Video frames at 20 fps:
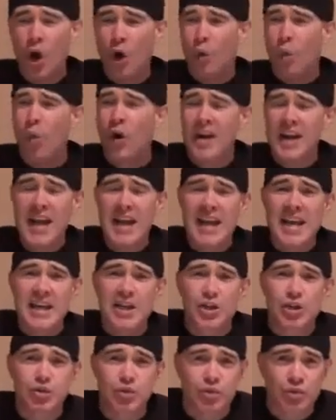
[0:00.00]
What
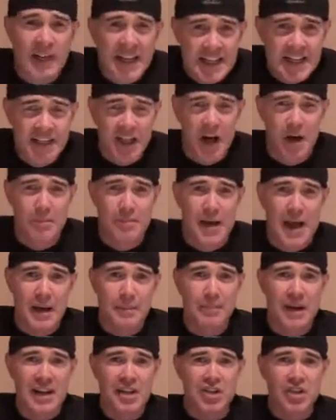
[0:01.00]
a great
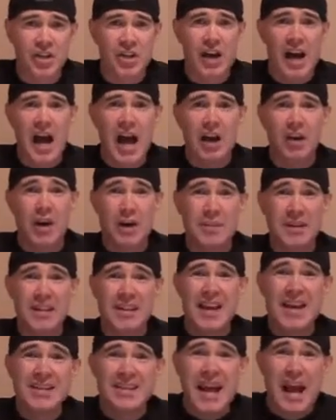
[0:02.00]
comeback by Chicago. I mean,
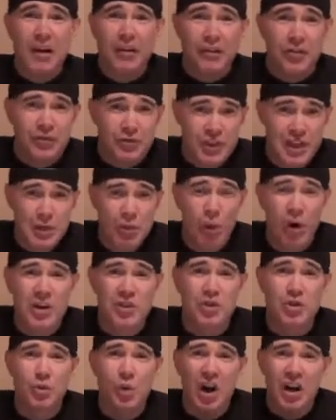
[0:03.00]
they're down
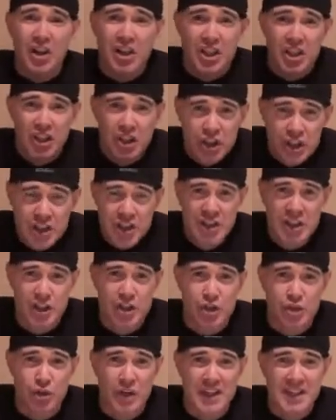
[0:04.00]
3-1 to a good
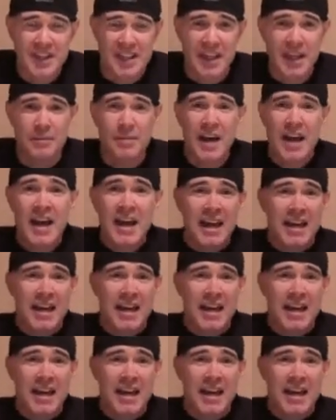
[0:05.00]
Detroit team.